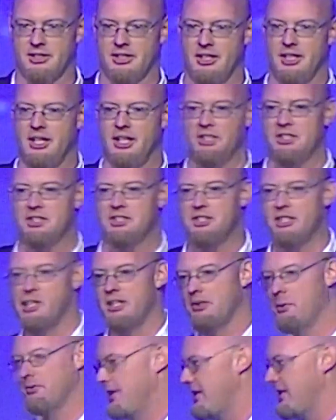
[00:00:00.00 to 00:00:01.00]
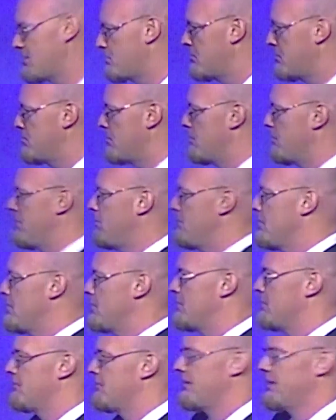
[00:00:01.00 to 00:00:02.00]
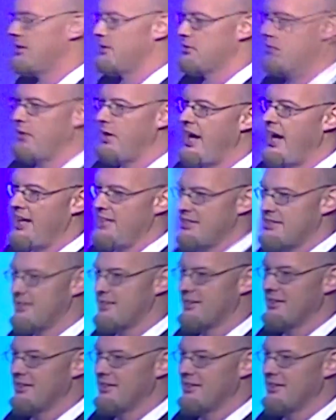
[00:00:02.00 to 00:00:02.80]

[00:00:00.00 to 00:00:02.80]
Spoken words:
Just like that's where we would go find rats,